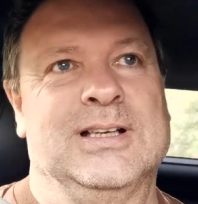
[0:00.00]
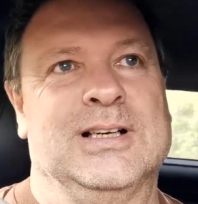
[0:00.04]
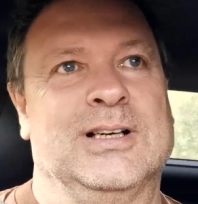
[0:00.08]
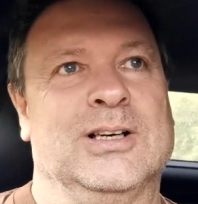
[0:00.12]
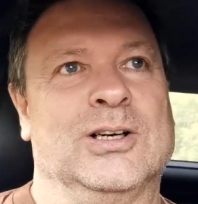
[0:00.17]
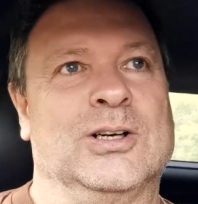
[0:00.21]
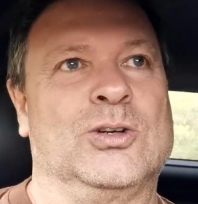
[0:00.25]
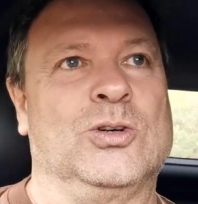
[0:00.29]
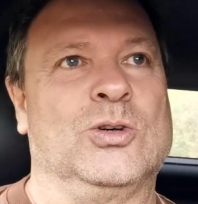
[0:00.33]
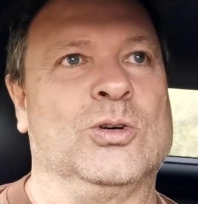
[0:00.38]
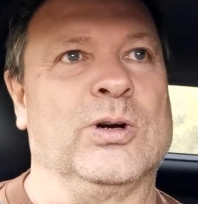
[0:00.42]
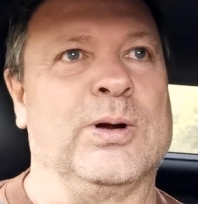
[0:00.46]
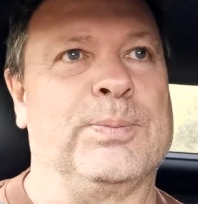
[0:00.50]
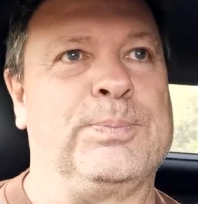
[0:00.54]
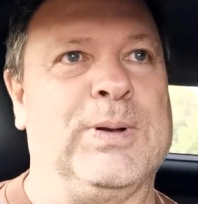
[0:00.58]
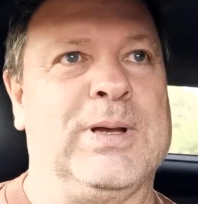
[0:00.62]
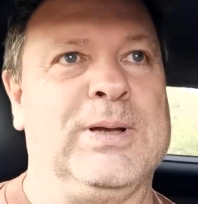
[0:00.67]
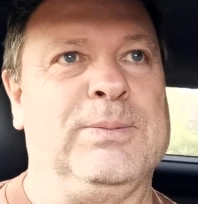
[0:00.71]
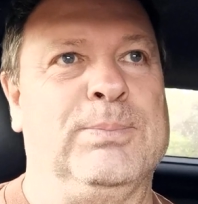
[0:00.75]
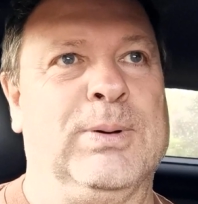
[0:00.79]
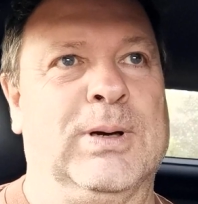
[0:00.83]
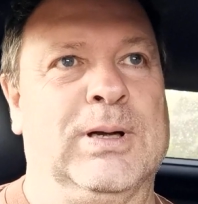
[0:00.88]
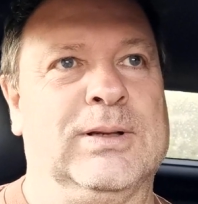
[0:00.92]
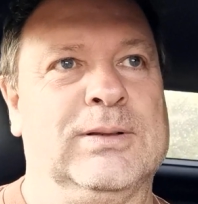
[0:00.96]
are
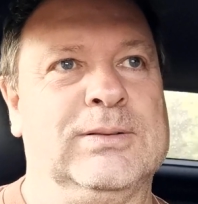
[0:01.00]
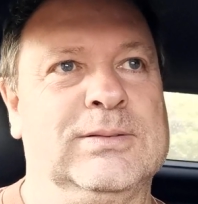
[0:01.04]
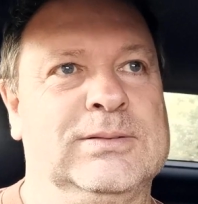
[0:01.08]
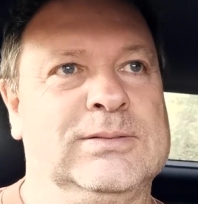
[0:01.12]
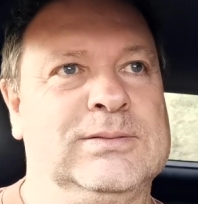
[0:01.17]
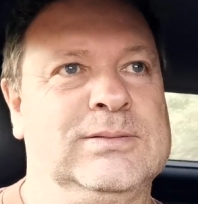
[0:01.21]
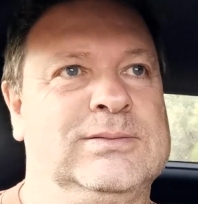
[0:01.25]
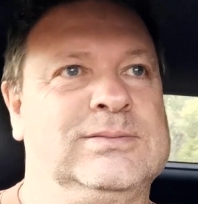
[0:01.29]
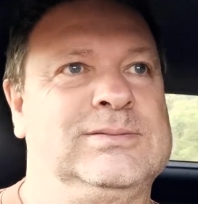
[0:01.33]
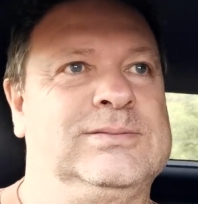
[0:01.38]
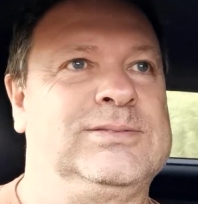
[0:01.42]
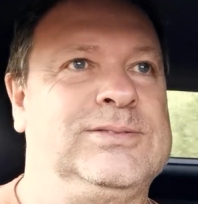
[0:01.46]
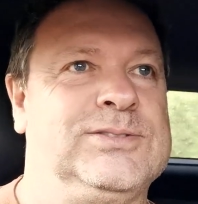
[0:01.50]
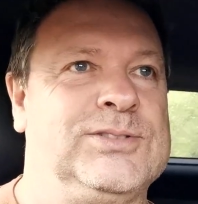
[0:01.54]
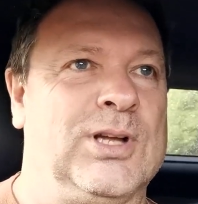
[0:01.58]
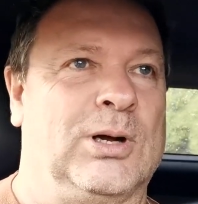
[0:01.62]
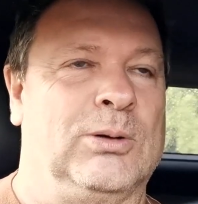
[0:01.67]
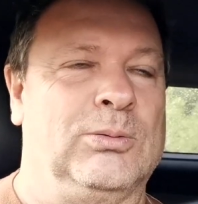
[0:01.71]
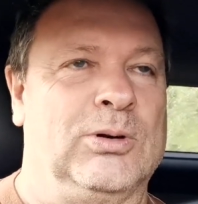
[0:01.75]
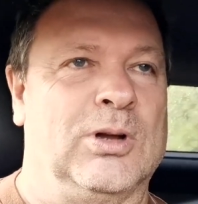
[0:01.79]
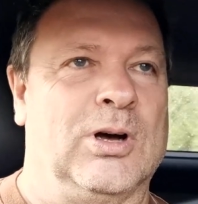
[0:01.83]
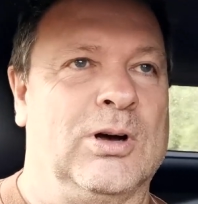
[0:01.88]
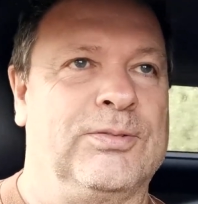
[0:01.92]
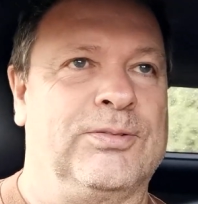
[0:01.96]
grippy but
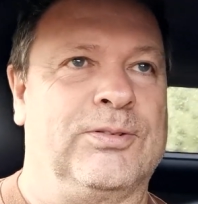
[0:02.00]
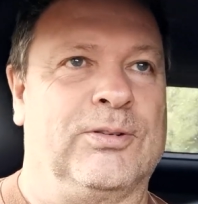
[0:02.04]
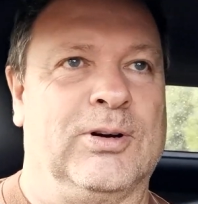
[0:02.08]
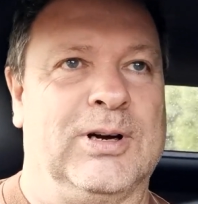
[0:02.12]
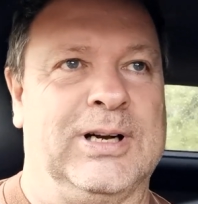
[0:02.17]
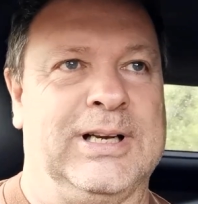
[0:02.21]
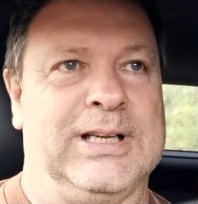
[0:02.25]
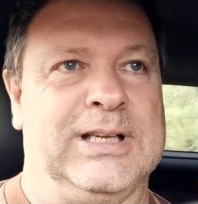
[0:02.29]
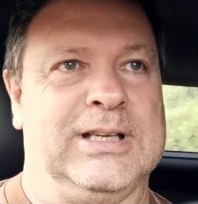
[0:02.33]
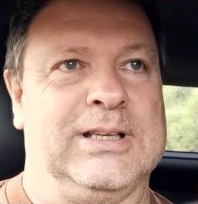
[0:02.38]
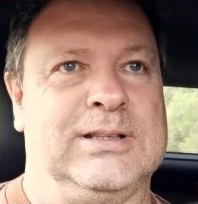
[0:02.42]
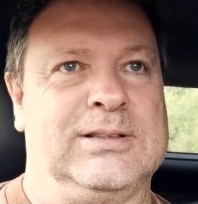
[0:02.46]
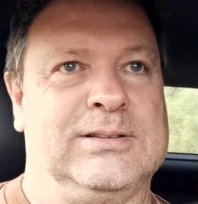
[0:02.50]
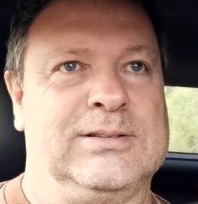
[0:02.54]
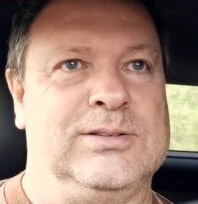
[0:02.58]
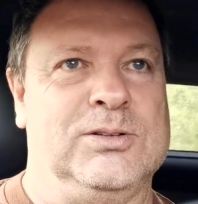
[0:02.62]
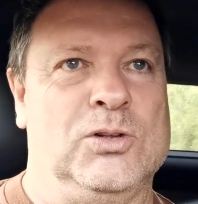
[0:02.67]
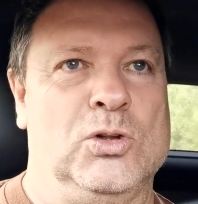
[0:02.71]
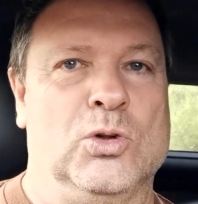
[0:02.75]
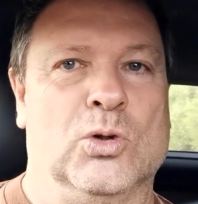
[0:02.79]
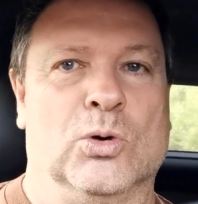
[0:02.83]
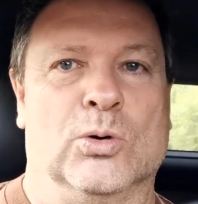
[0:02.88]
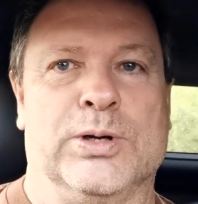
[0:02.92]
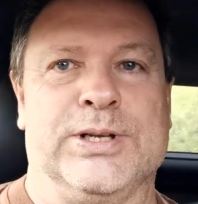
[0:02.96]
don't offer any
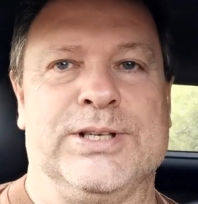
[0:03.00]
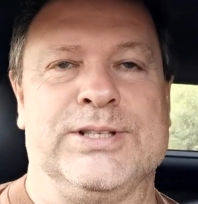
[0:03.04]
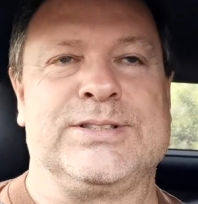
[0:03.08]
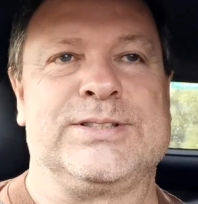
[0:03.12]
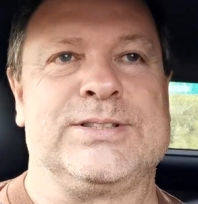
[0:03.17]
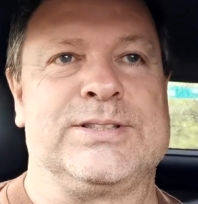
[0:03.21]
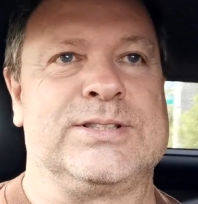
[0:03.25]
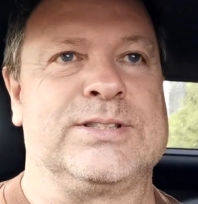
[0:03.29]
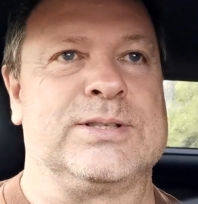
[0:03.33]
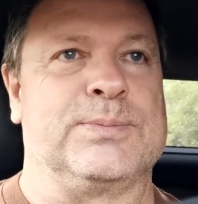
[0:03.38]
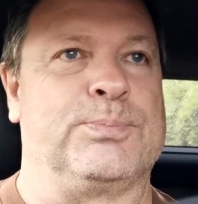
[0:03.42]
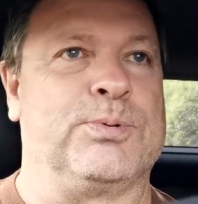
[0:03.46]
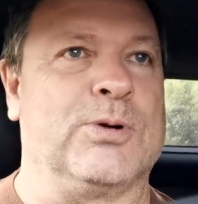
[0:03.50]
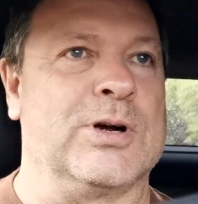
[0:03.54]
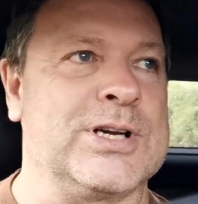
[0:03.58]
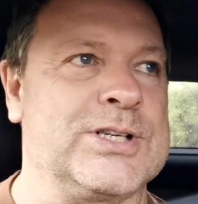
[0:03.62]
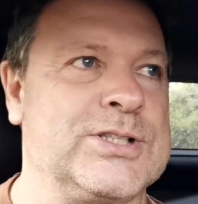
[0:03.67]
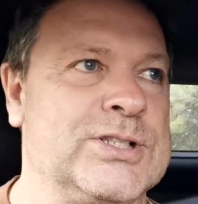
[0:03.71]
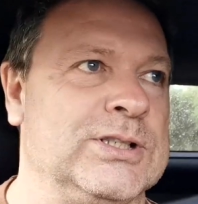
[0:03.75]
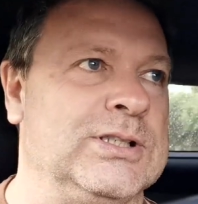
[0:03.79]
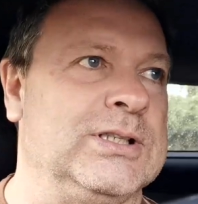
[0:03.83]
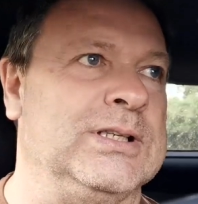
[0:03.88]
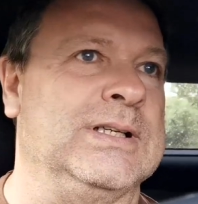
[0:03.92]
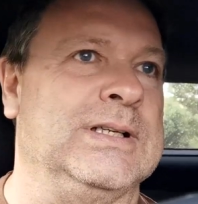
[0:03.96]
noise
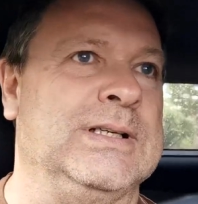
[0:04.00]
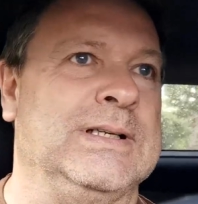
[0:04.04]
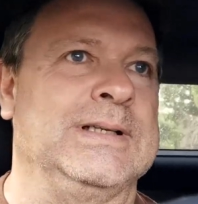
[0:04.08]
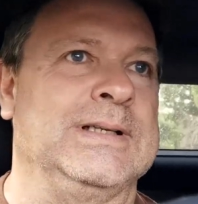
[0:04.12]
suppression.